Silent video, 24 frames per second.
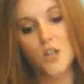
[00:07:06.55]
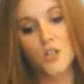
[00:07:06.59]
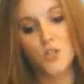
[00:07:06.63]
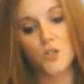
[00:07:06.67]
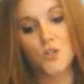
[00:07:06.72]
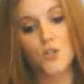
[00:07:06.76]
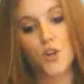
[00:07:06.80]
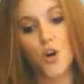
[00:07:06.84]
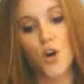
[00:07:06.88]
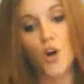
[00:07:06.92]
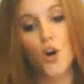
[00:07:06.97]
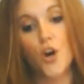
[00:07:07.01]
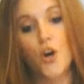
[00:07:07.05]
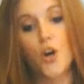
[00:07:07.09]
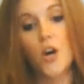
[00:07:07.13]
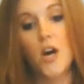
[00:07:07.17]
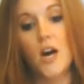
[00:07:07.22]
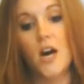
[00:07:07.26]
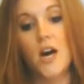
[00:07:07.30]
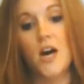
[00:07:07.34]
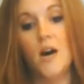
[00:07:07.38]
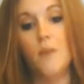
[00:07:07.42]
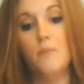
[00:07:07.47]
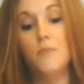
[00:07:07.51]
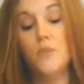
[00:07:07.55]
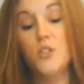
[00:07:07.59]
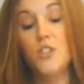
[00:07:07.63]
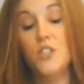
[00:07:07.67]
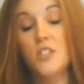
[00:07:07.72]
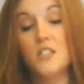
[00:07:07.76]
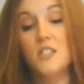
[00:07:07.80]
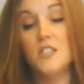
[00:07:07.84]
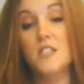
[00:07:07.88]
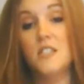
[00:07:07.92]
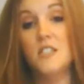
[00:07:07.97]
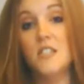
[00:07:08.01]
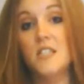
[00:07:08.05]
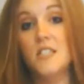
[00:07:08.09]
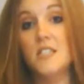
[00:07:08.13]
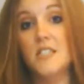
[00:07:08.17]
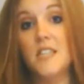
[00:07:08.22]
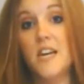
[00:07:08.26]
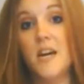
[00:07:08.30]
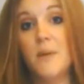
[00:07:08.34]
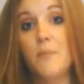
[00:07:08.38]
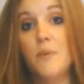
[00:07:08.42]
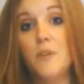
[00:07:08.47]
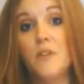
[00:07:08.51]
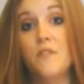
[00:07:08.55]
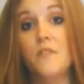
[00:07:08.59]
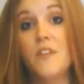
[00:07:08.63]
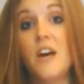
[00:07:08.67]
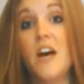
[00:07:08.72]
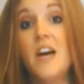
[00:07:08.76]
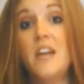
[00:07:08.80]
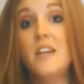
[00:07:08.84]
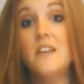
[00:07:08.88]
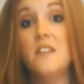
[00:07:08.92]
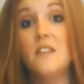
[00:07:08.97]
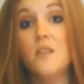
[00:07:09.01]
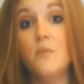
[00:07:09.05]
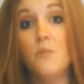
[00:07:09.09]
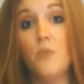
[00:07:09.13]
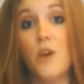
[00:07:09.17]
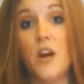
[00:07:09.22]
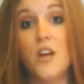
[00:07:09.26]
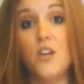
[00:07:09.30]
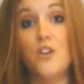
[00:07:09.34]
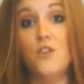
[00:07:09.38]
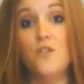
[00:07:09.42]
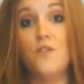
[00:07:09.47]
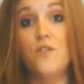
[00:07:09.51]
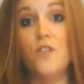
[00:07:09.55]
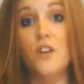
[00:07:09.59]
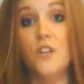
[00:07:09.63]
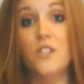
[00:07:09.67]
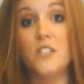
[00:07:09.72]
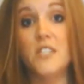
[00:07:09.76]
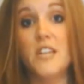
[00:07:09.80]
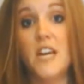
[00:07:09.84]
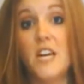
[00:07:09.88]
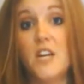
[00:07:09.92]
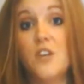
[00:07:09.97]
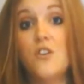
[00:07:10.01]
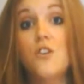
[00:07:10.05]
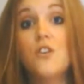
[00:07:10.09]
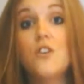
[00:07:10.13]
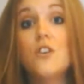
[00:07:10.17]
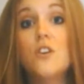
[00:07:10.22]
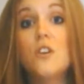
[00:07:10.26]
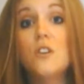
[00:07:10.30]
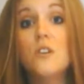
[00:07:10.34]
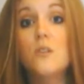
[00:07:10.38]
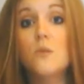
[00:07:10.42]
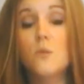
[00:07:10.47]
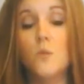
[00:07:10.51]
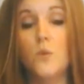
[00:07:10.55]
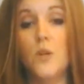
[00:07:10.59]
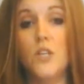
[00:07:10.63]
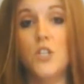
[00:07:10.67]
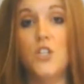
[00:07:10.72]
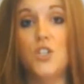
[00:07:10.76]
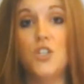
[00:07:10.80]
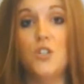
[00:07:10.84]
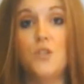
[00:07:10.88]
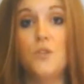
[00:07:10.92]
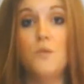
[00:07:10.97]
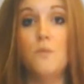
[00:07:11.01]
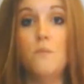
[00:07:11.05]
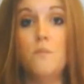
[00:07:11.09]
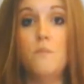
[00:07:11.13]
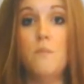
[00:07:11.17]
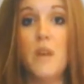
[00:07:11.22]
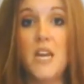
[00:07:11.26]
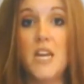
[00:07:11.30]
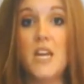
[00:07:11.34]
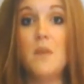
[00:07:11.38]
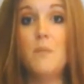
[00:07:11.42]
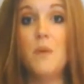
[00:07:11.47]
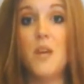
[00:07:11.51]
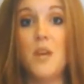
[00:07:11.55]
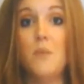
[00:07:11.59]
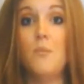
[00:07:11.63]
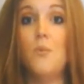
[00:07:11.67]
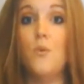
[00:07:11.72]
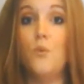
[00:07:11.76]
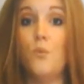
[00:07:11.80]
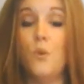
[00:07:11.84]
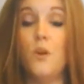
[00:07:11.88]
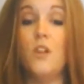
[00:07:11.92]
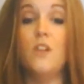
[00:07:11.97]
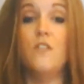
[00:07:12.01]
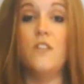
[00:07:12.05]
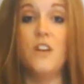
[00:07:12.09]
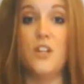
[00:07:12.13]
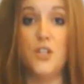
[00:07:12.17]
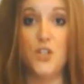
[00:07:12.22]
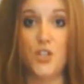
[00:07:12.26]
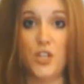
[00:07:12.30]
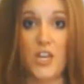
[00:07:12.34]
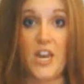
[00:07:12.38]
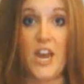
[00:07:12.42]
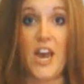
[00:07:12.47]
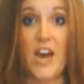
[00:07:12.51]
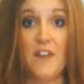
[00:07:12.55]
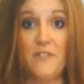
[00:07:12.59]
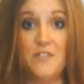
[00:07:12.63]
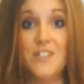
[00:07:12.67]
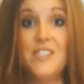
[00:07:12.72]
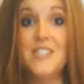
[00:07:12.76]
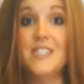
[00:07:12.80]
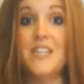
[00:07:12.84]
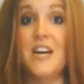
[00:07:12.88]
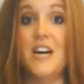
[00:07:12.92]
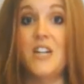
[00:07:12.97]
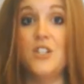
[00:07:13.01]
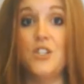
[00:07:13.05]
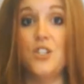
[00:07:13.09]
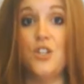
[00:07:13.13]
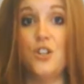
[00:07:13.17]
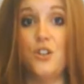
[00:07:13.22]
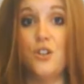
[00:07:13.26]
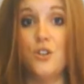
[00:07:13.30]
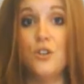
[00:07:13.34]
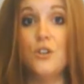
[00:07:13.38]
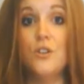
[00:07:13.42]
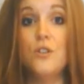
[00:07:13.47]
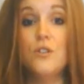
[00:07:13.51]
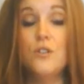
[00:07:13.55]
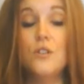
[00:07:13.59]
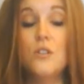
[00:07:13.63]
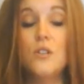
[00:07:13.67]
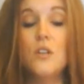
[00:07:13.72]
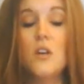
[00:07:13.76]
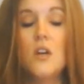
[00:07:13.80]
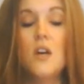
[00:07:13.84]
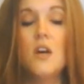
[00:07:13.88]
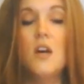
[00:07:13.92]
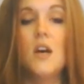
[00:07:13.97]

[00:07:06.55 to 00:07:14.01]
So just as an example of that, in the brand new first aid unit, which many people will eventually have to start to use,